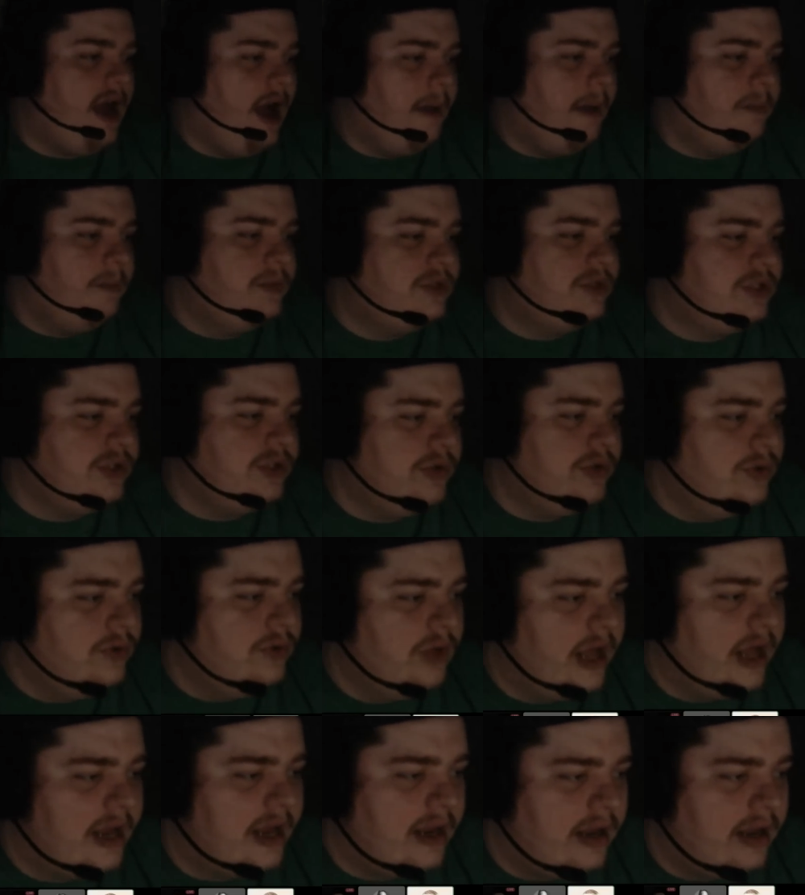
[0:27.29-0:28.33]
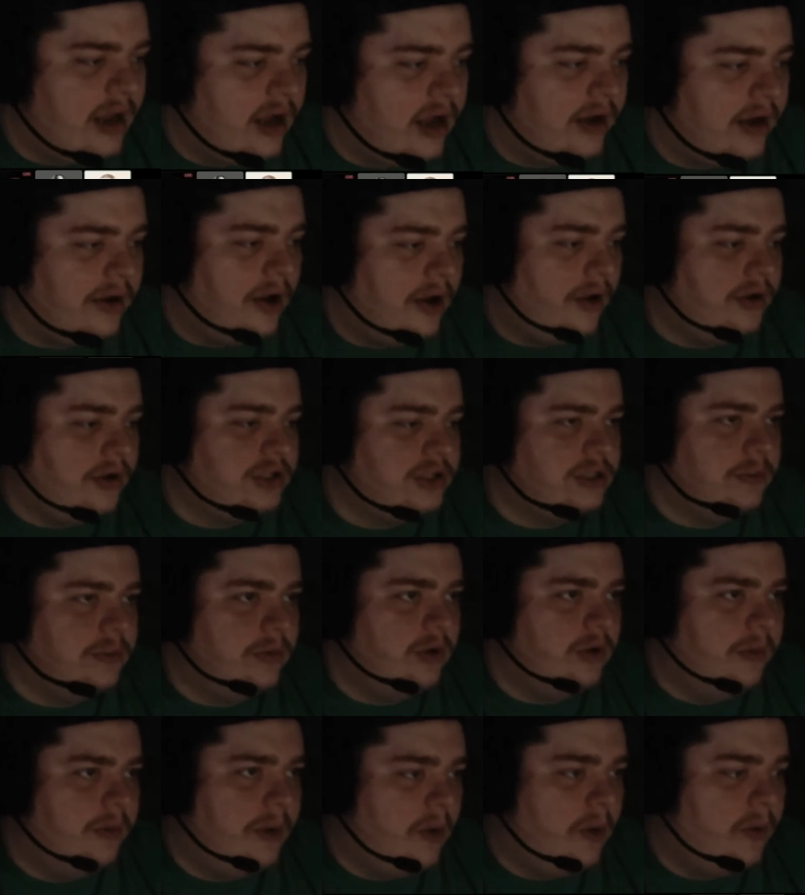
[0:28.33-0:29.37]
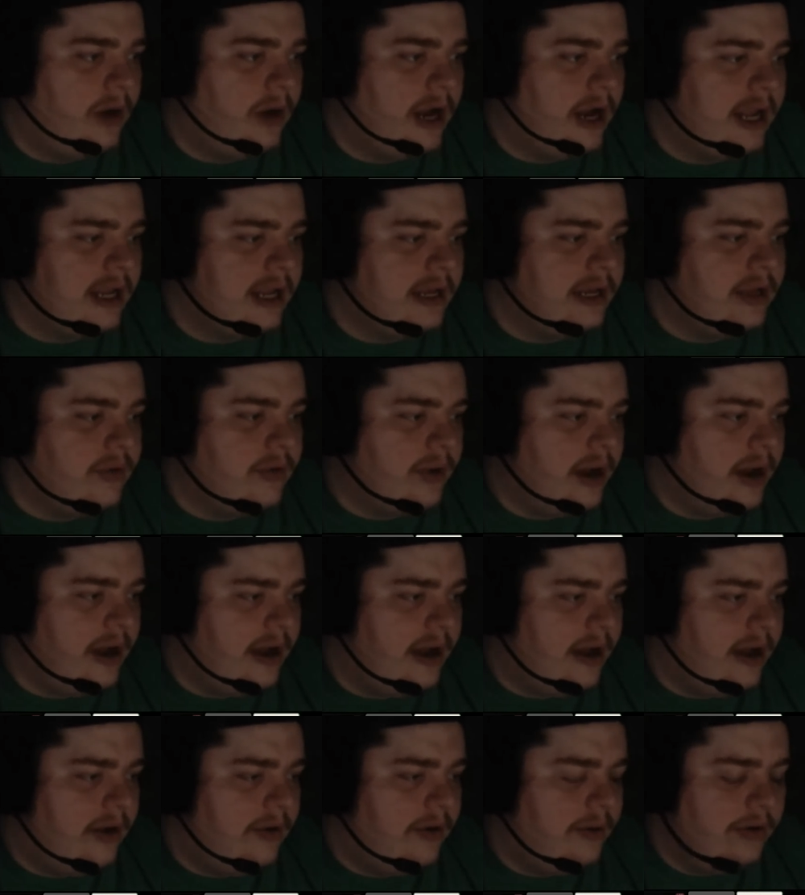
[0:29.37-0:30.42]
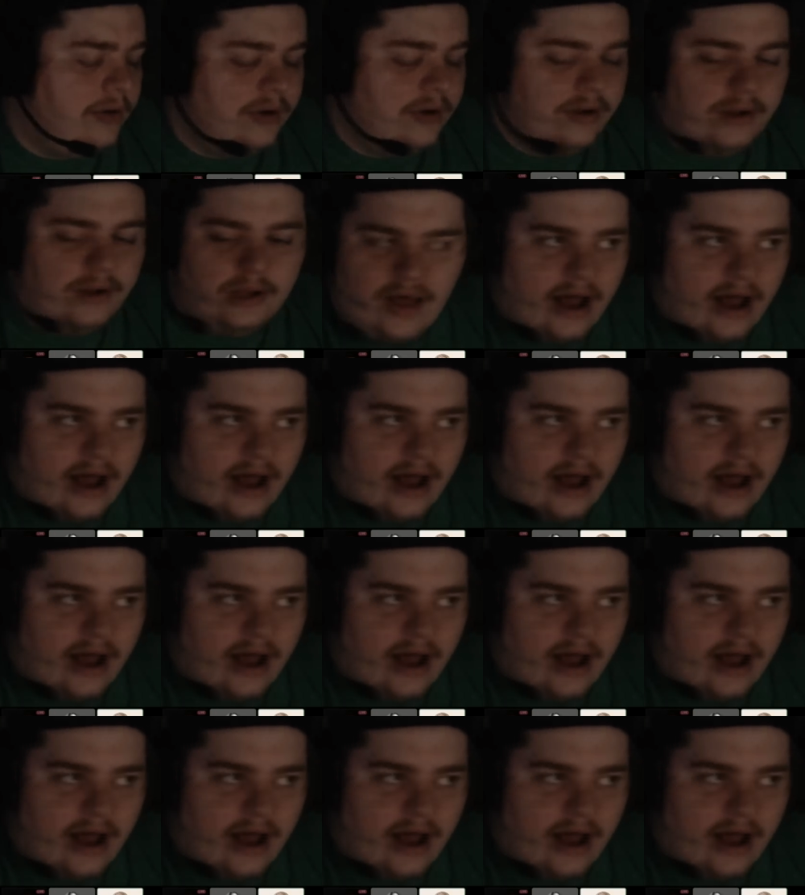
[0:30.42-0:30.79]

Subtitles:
I'm too, like, not knowledgeable about what I can eat right now